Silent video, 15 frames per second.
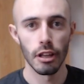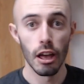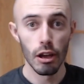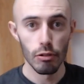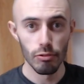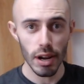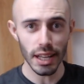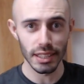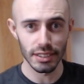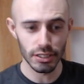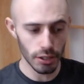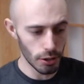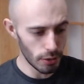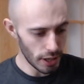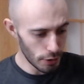Right,
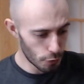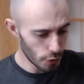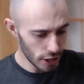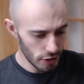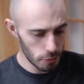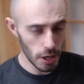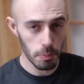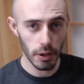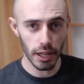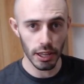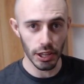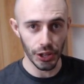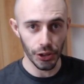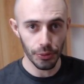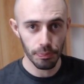so in front of me by
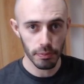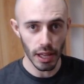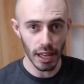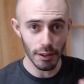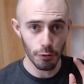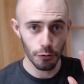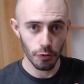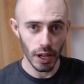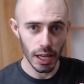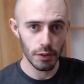here, I have 5